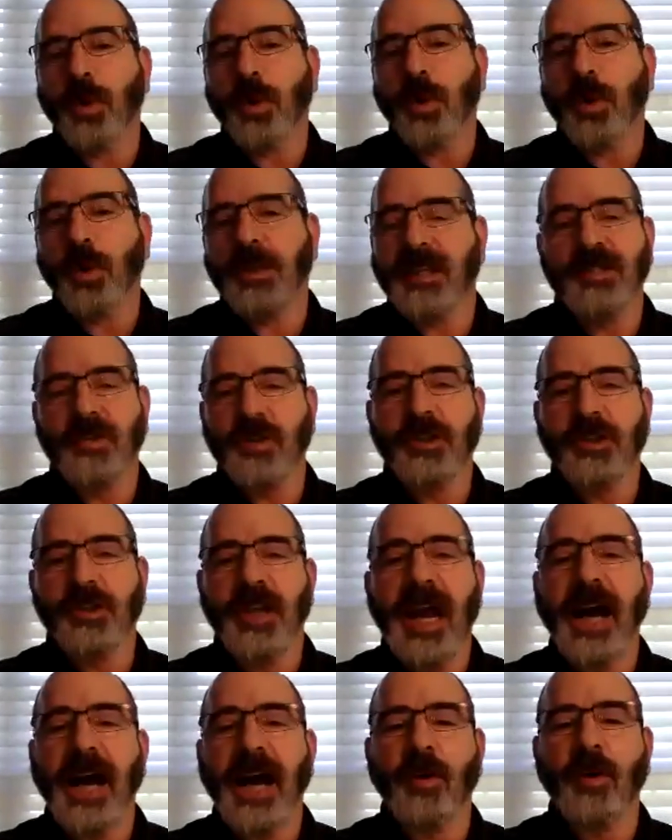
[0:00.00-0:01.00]
was
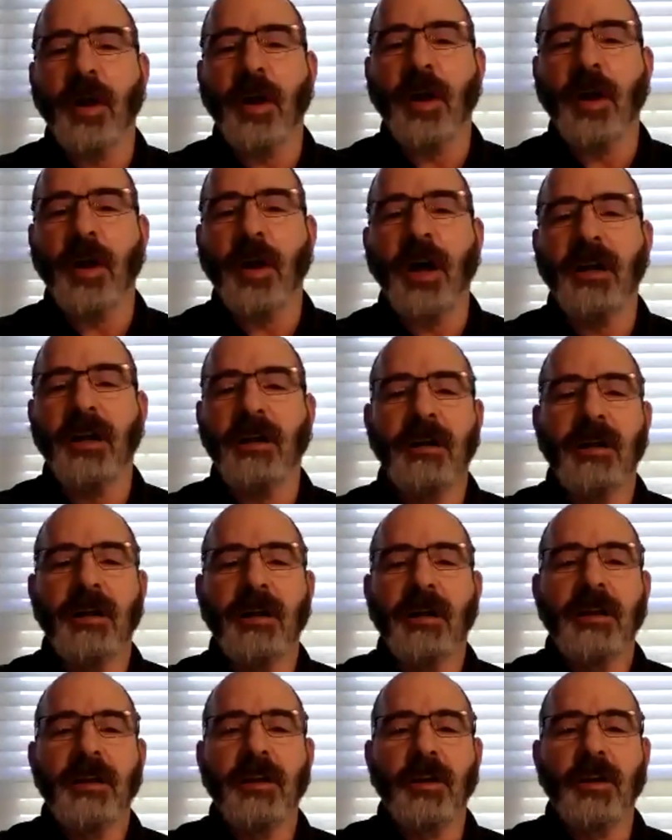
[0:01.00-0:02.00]
Gore-Tex or Dacron,
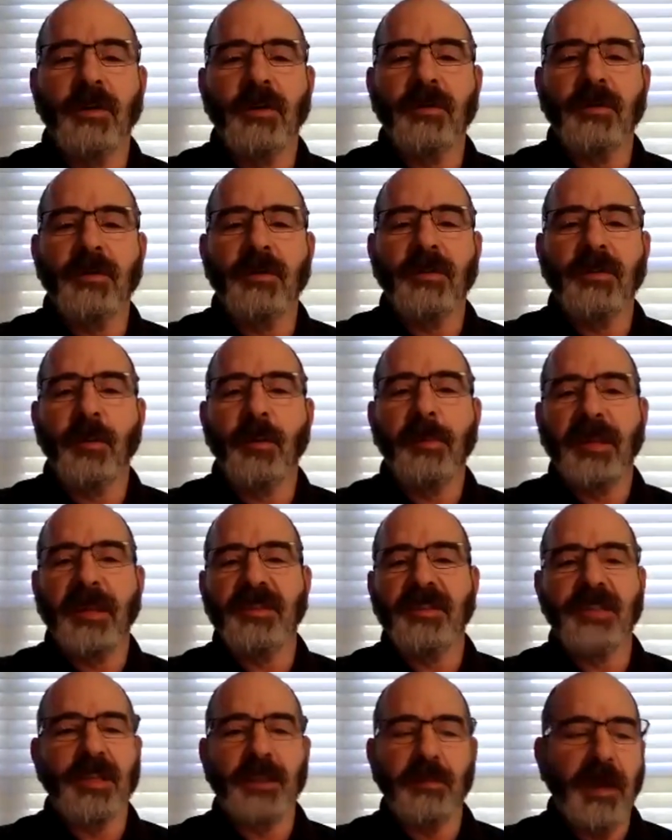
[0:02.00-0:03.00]
and they
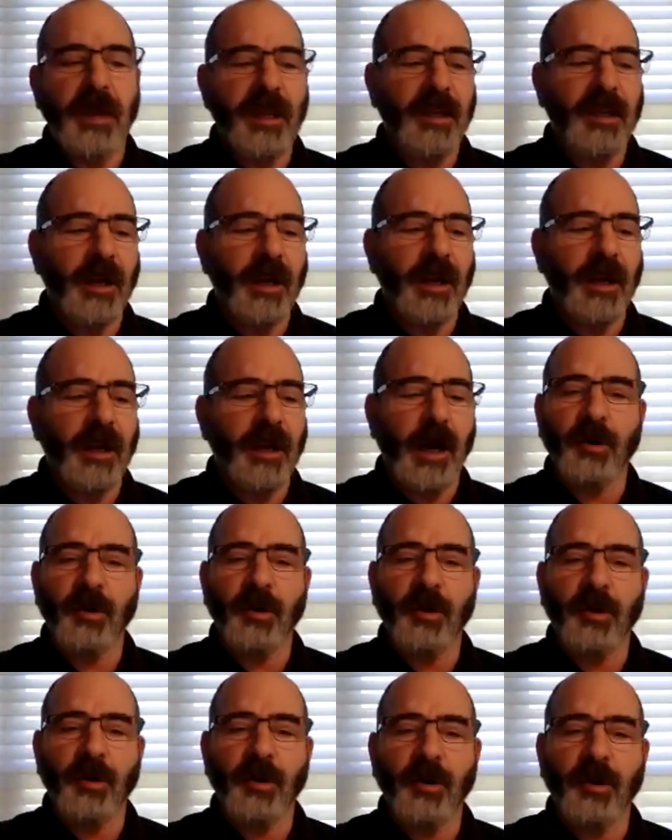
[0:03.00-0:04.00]
were basically making
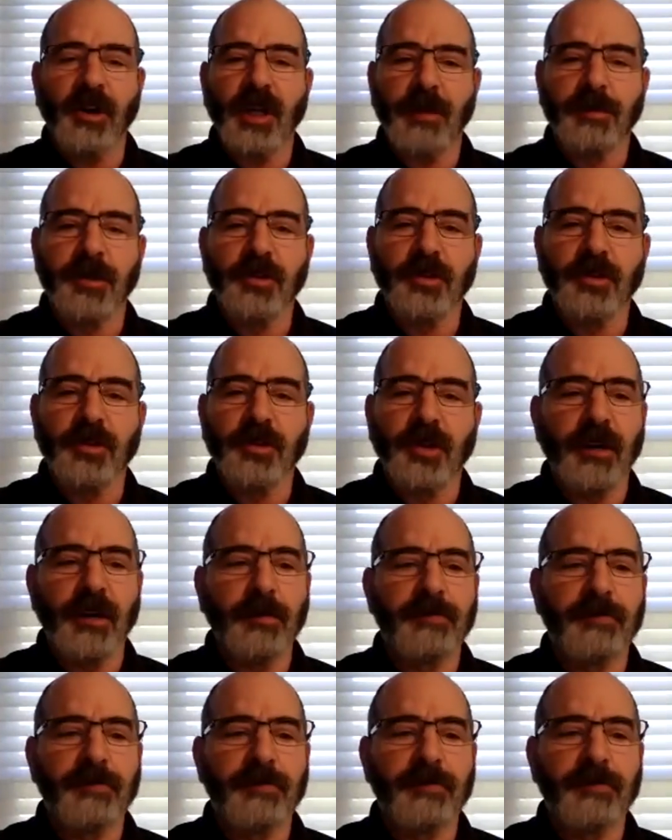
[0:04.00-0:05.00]
operations up to try to
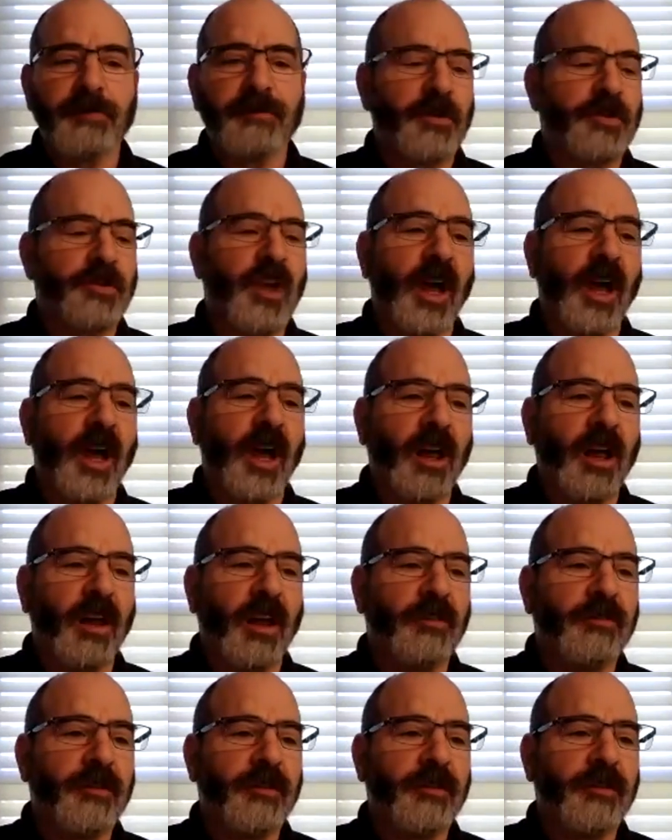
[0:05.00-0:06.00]

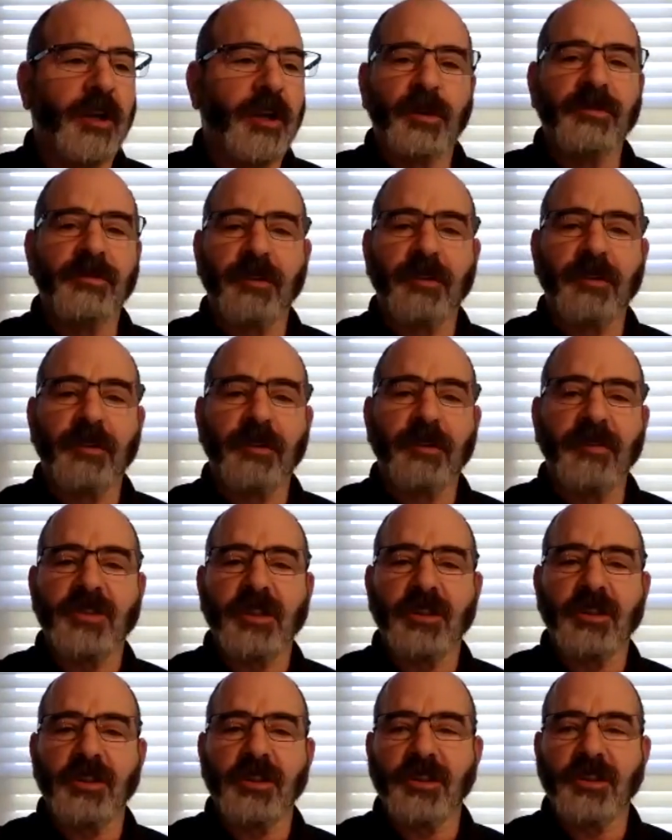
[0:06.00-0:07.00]
solve peripheral
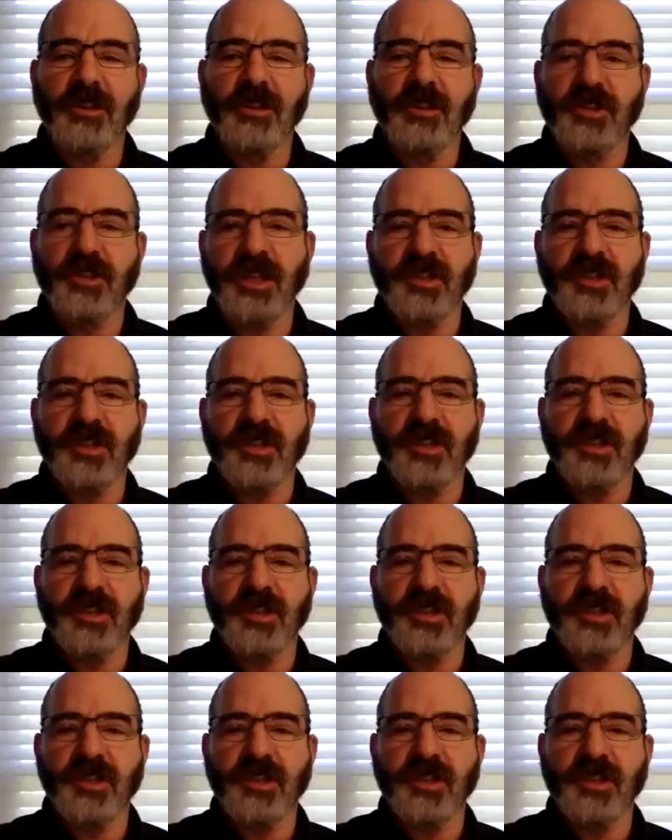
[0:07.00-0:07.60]
vascular disease.